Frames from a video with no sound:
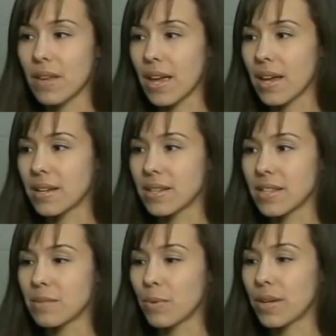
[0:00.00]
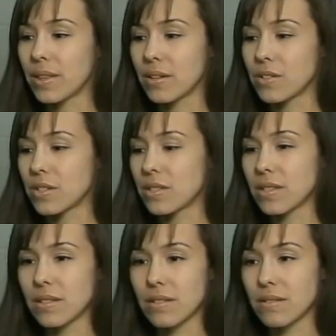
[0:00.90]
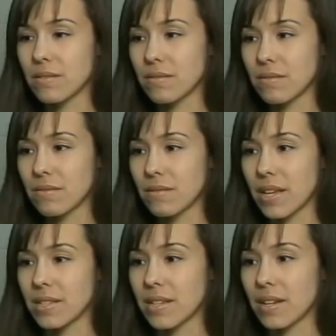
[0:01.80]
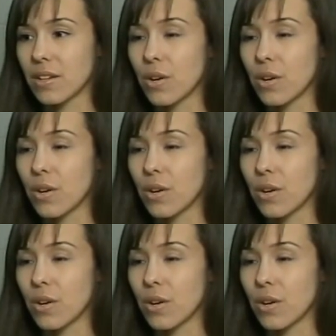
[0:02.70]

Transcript: And at this point, they said,